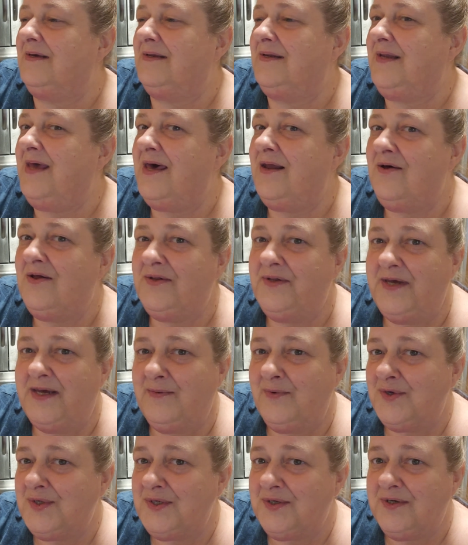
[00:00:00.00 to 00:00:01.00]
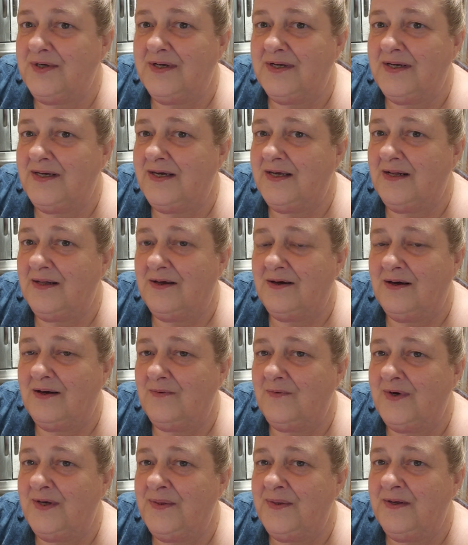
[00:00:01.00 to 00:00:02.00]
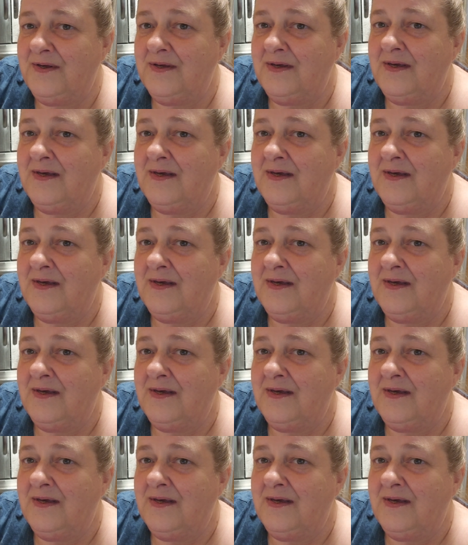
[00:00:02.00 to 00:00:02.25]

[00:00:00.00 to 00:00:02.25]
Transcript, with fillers: not all neighbors are you going to get along with,